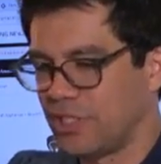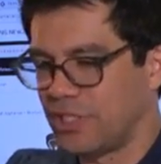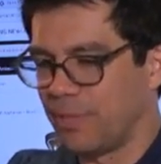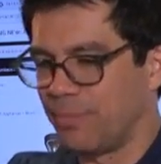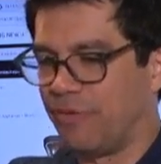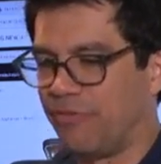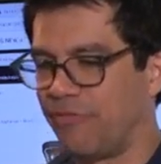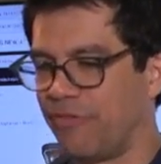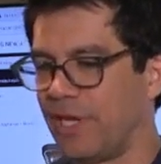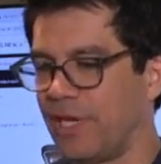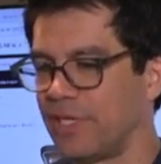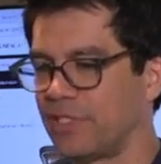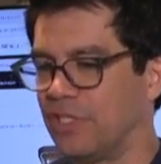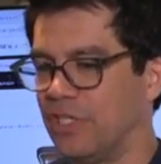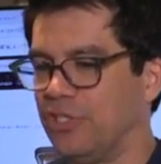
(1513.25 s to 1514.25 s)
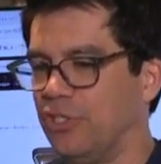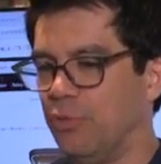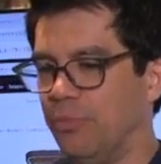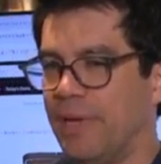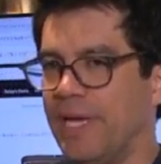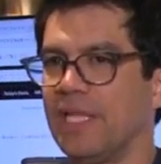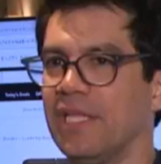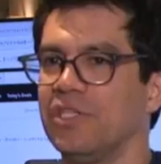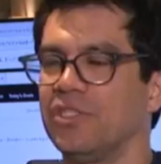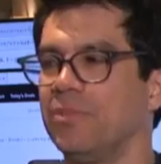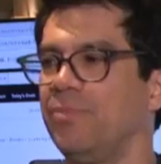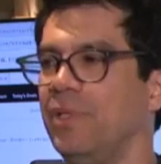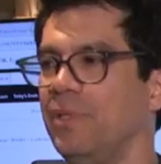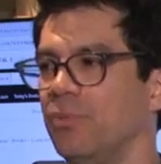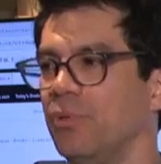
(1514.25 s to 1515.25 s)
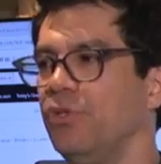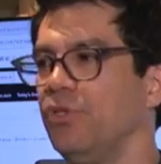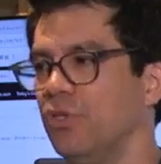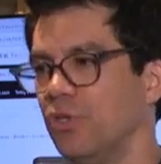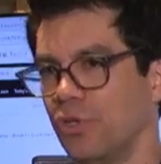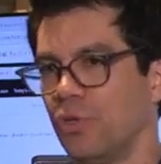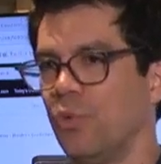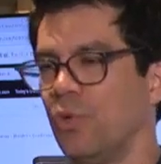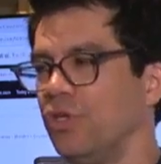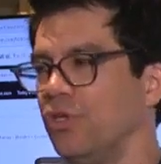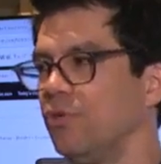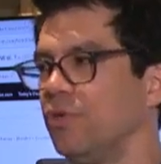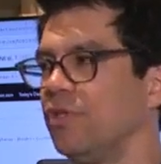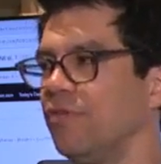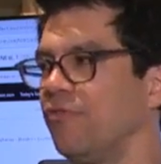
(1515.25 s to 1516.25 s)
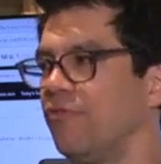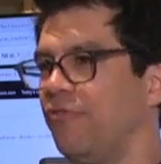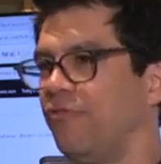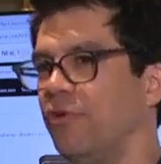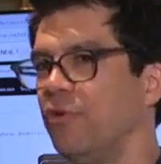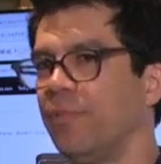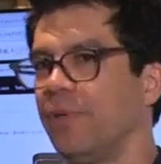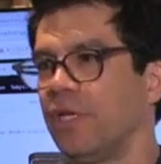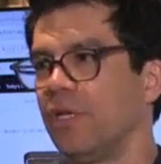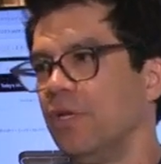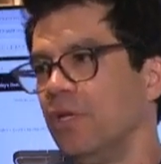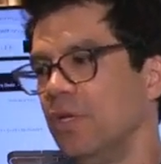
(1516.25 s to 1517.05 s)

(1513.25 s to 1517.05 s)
it up in FedEx and you mail it to people. You're the one doing the fulfillment.